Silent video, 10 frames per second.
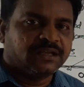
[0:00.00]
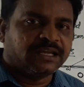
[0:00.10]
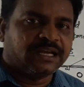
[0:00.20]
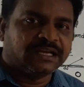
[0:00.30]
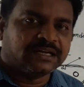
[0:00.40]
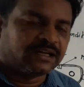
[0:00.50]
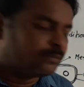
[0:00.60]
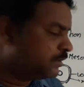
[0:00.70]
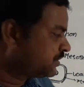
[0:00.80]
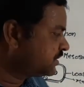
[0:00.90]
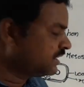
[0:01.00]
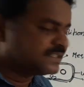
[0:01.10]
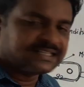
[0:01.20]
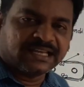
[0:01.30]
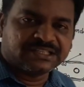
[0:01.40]
it doubles the
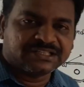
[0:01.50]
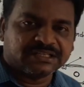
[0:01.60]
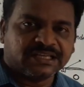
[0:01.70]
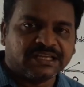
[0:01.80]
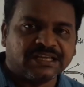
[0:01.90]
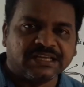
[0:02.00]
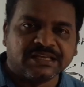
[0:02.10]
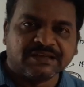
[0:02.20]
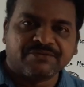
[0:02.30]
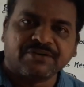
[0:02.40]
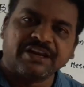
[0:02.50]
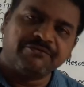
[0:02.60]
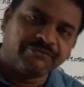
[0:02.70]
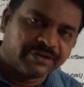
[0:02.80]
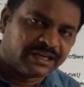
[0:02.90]
cells for
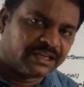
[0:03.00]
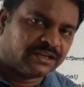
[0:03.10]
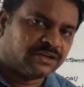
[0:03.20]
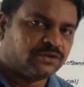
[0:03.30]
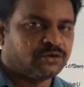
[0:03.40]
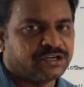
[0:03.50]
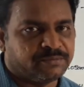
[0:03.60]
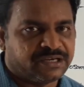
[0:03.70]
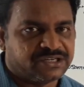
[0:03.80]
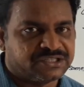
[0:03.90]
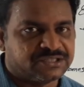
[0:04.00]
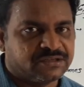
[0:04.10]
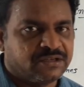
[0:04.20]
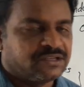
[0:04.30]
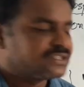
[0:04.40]
every 20 minutes.
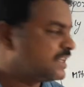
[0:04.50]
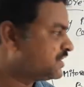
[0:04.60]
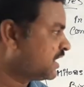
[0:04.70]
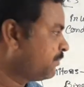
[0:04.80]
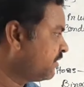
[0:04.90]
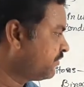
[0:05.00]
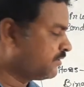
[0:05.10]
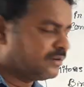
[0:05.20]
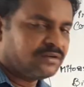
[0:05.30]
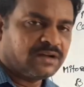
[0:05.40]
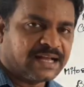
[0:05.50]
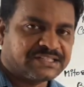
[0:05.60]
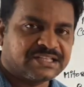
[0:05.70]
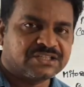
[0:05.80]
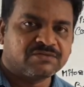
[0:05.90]
Such type of
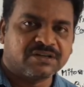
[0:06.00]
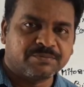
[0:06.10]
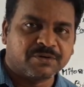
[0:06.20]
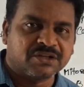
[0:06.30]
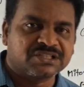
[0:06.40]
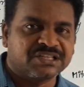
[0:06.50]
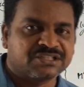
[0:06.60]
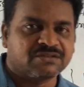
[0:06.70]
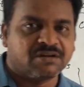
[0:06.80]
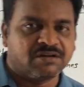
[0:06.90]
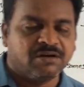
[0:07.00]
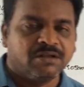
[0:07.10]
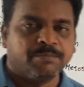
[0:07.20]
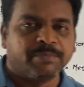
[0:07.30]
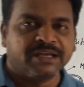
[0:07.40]
asexual reproduction is called
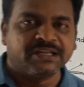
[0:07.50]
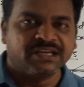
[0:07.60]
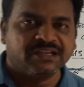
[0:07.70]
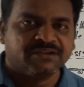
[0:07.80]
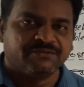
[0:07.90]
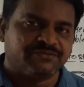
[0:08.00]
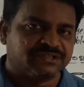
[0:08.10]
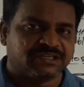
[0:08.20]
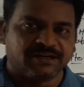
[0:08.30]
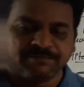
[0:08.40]
binary fission.